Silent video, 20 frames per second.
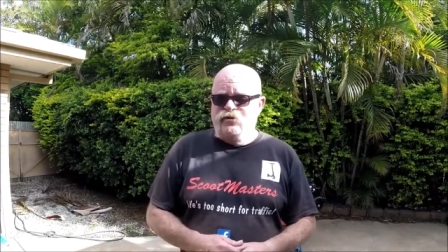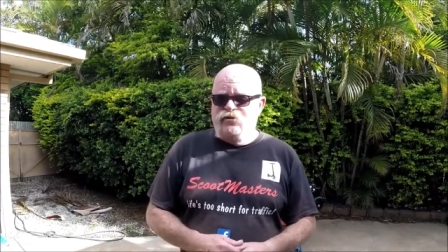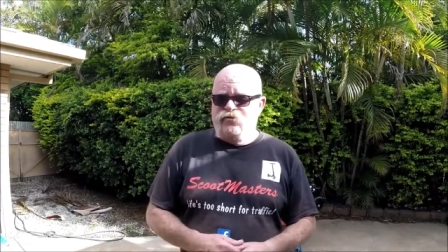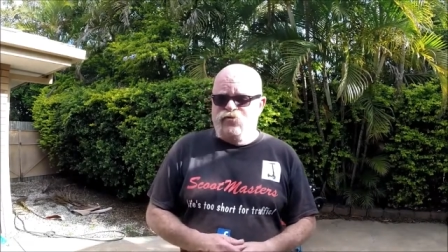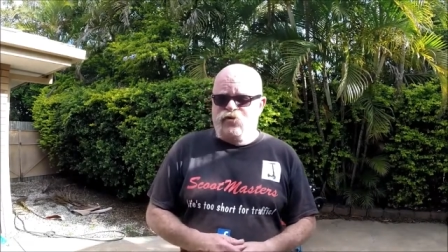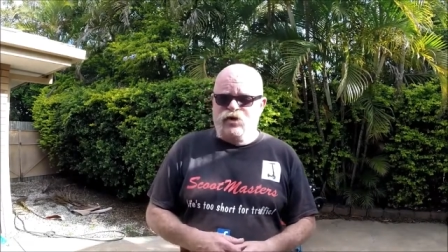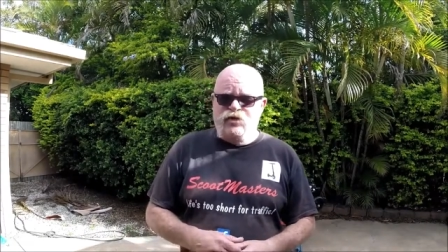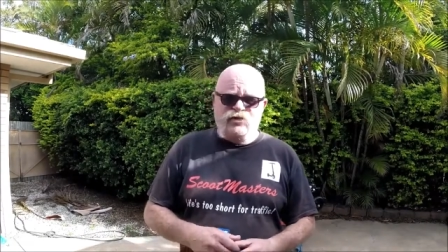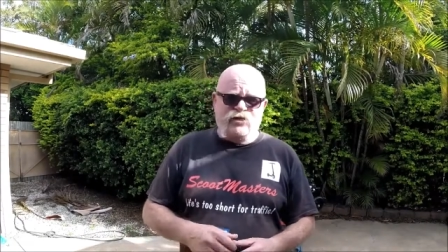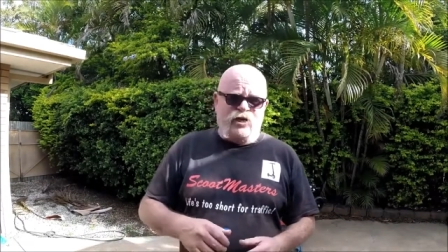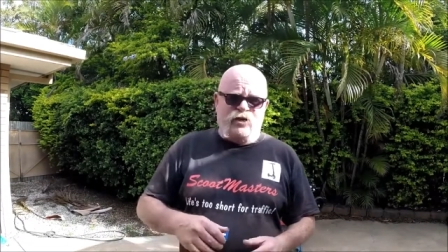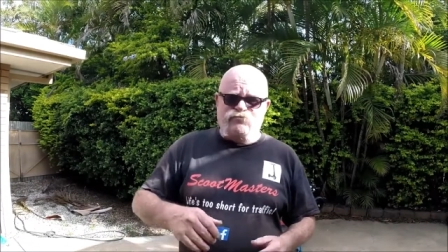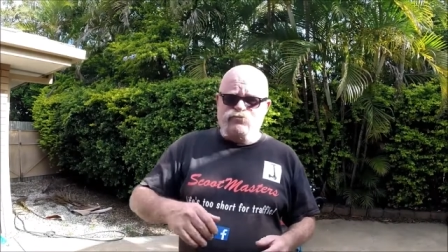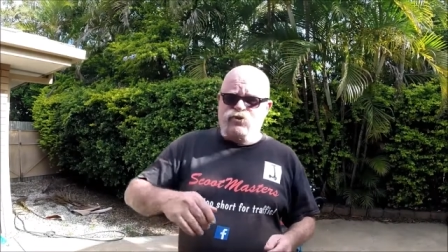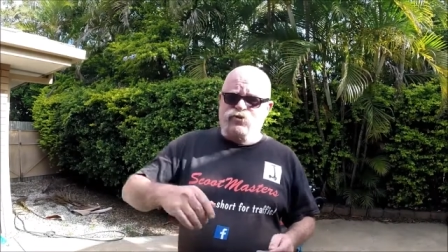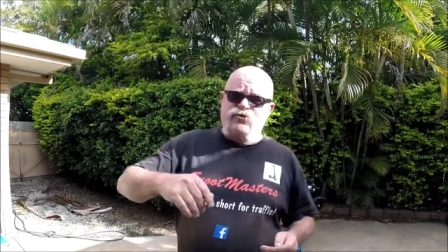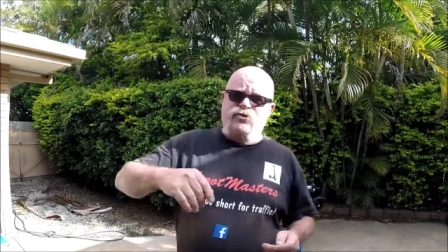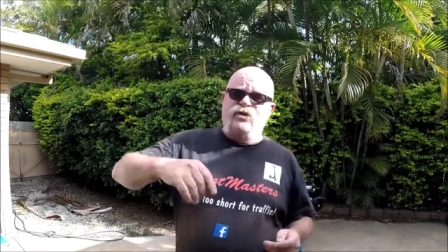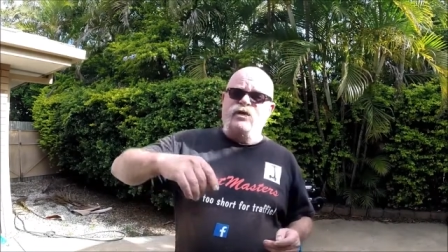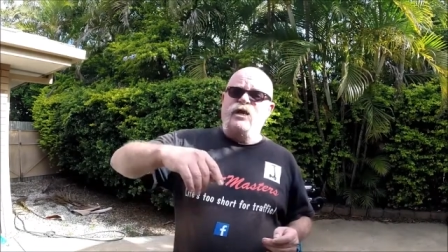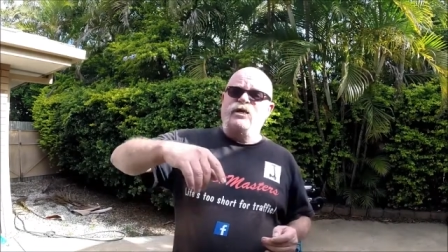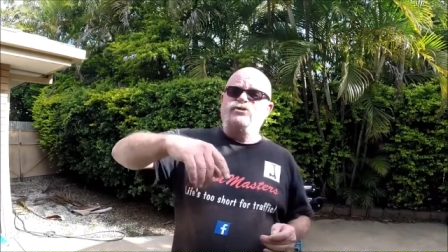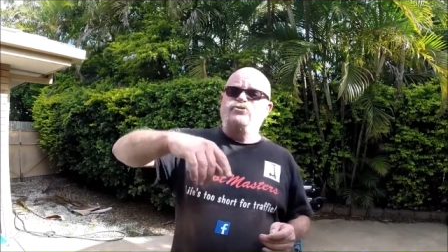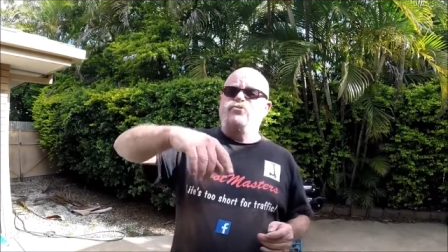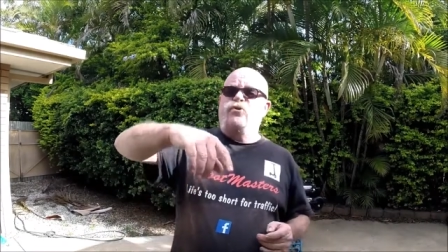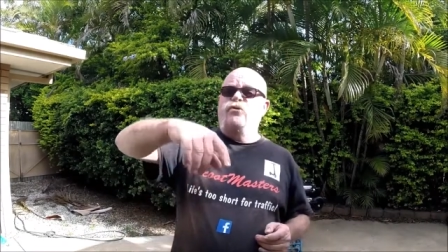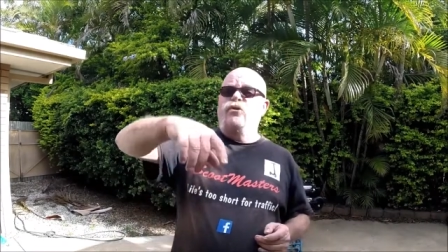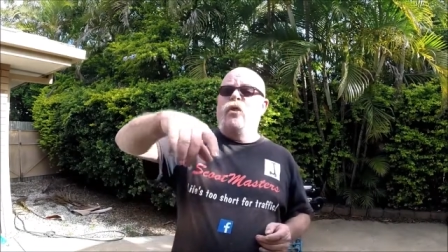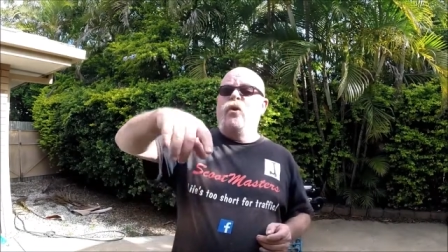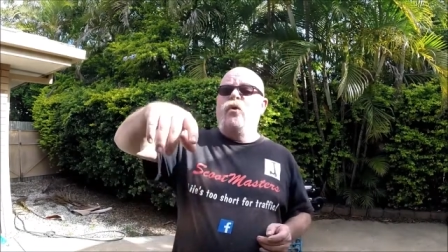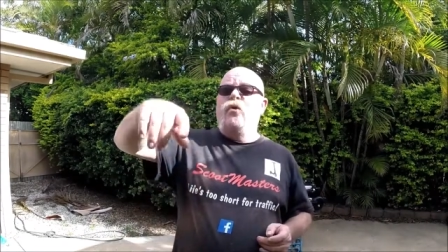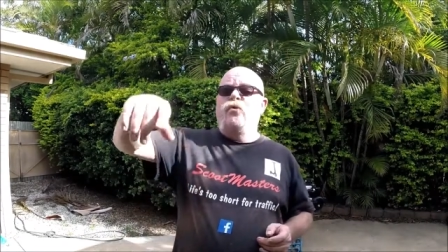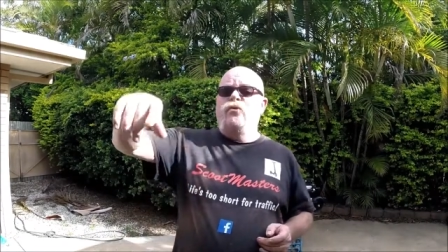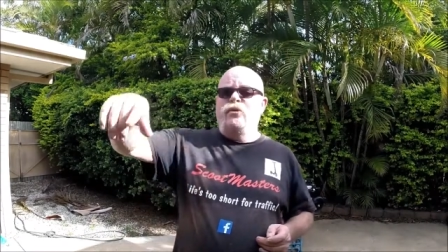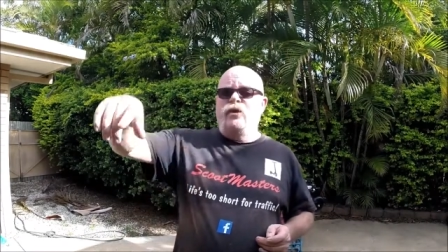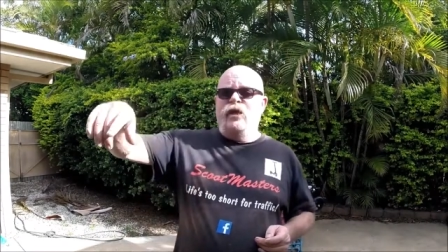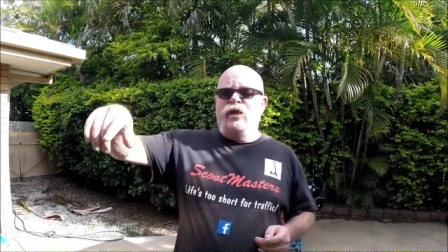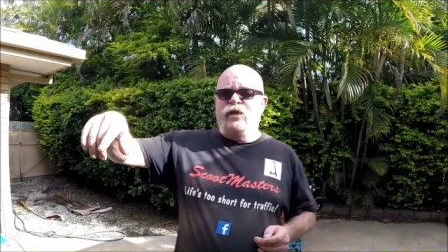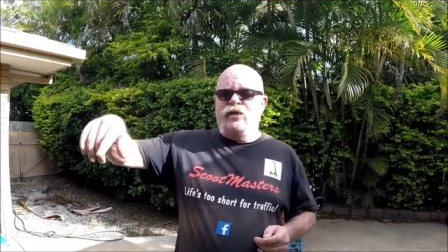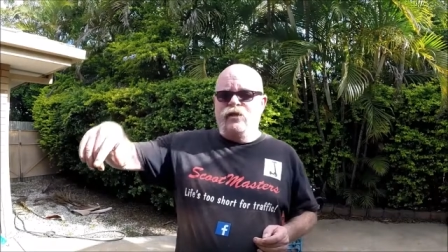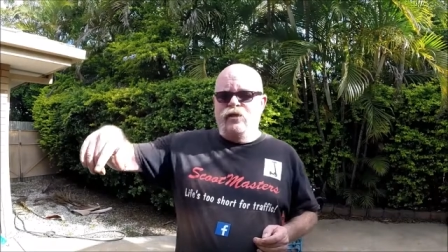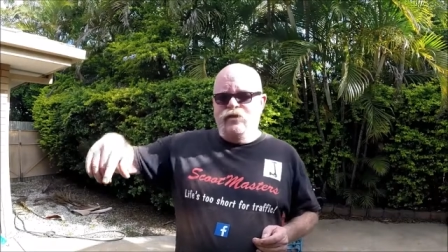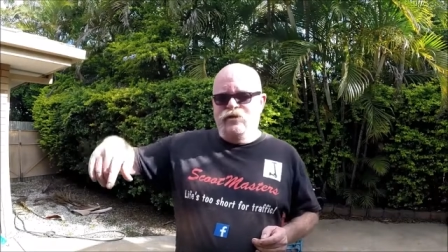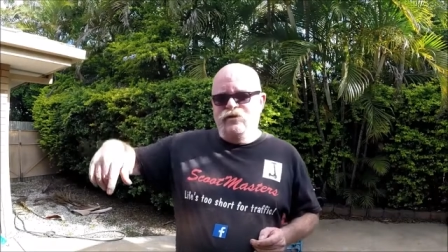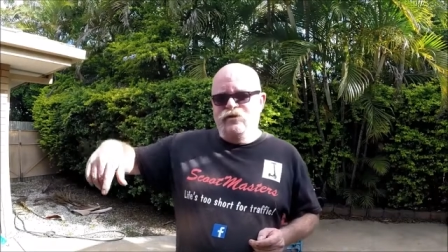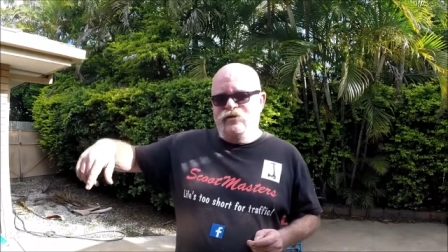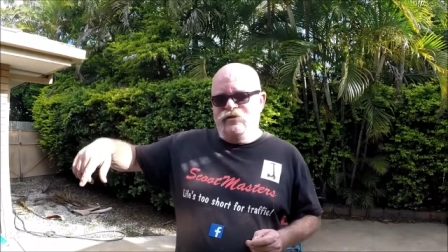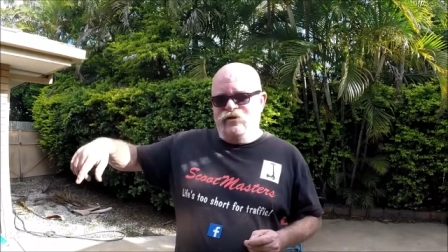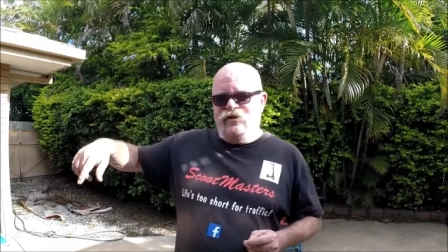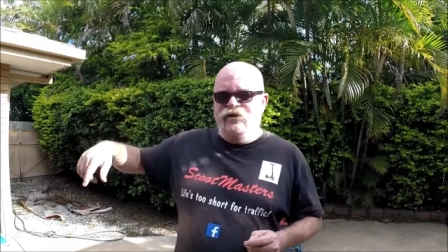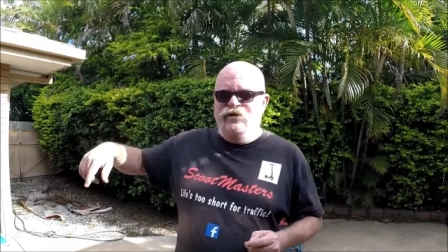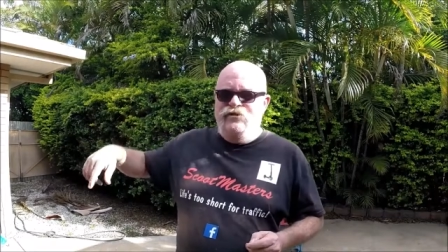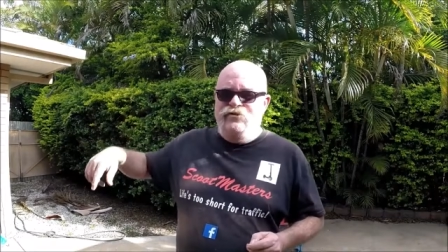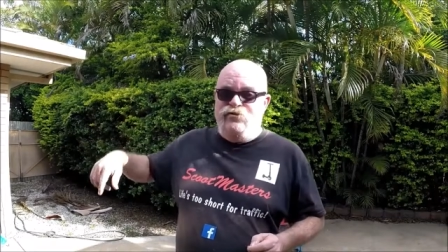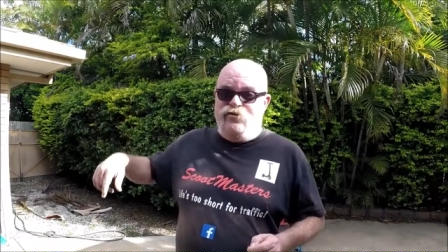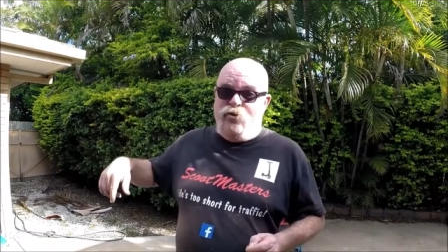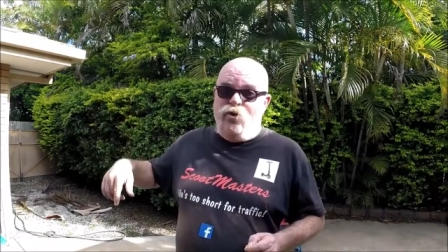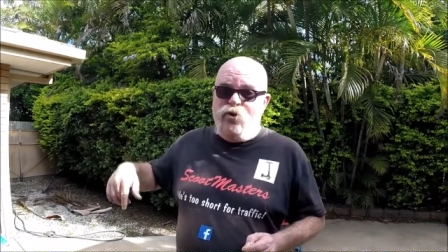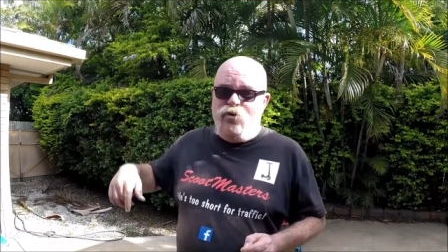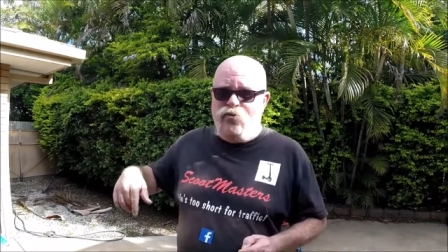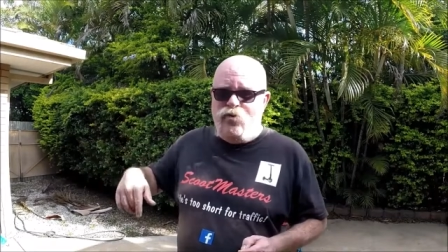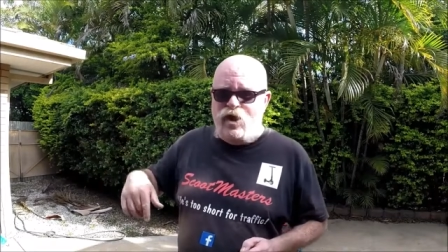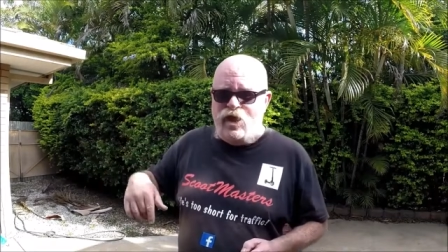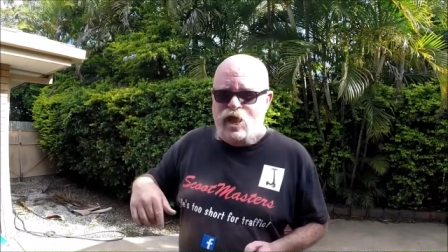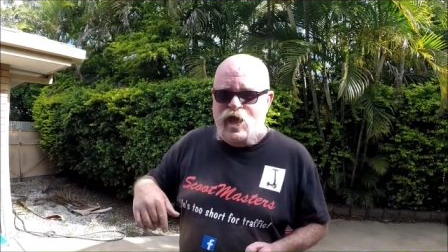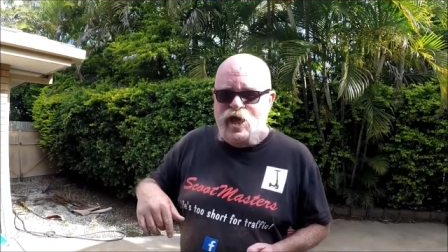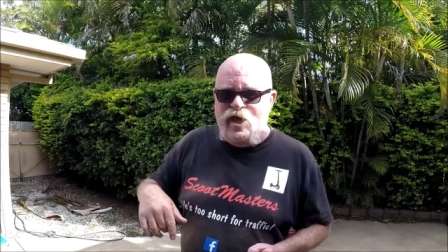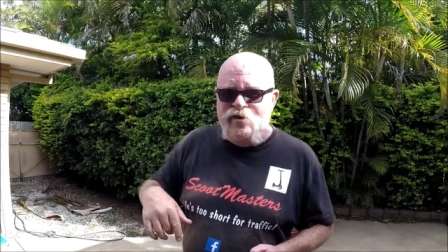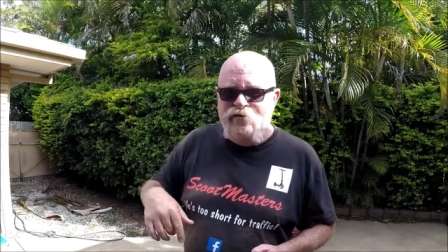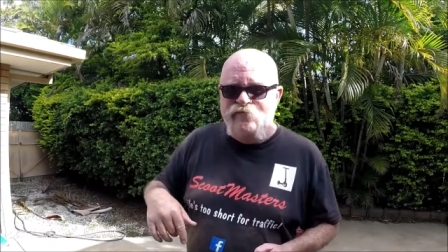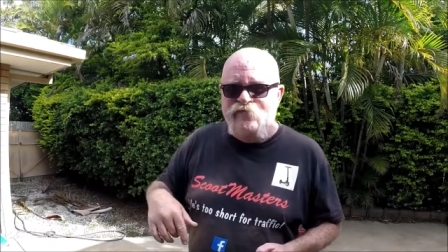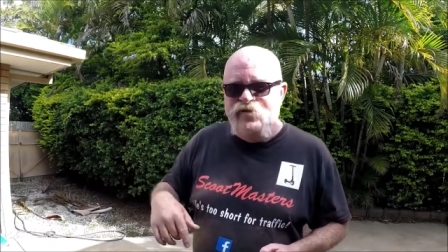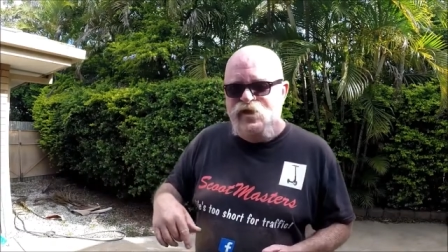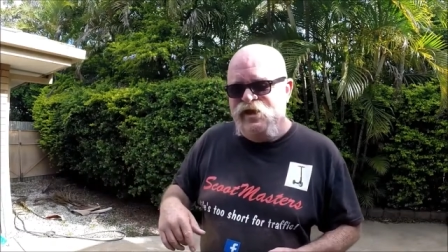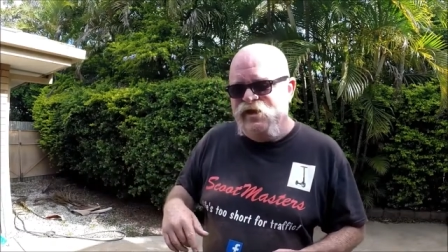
we ended up doing an extra long leg, long way home,